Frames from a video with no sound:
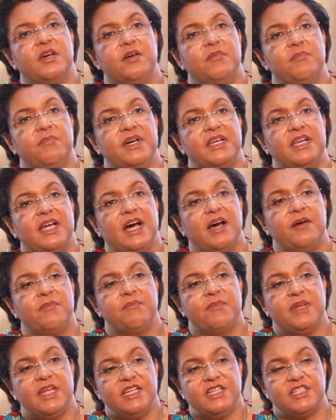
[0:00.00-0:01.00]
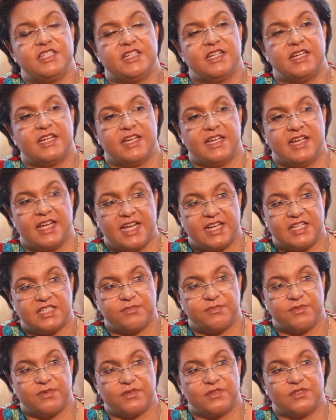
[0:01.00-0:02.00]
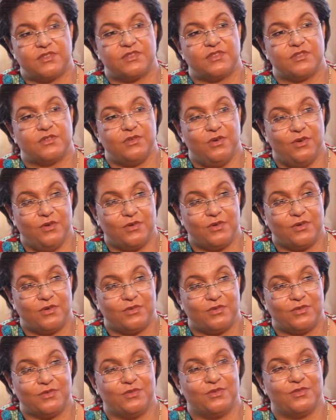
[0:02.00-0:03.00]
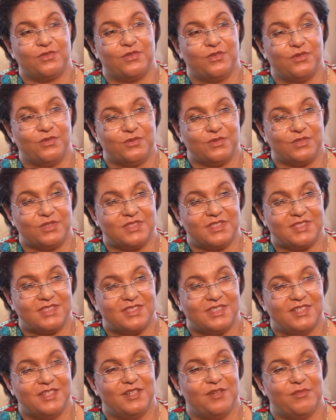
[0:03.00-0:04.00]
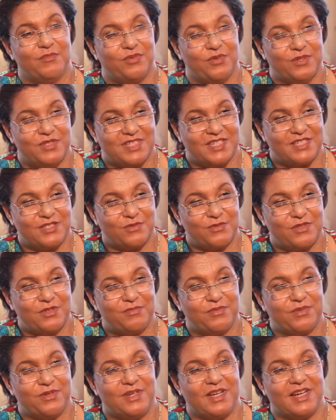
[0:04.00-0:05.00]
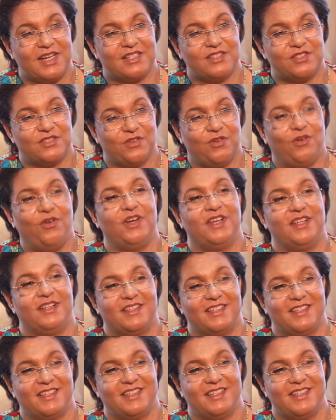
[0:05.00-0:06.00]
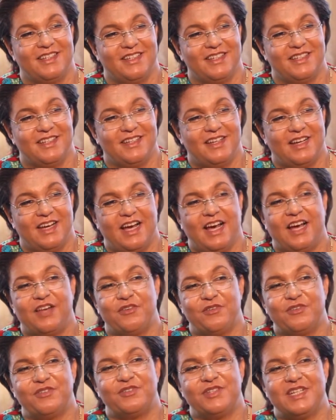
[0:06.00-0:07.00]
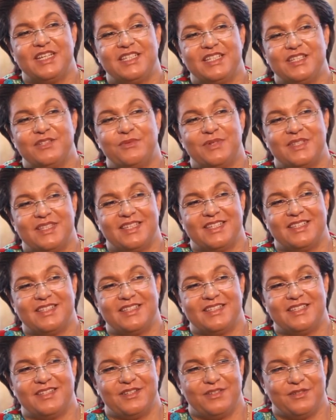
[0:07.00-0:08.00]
But our major exports, cocoa, gold, processed wood products, oil, are not traded within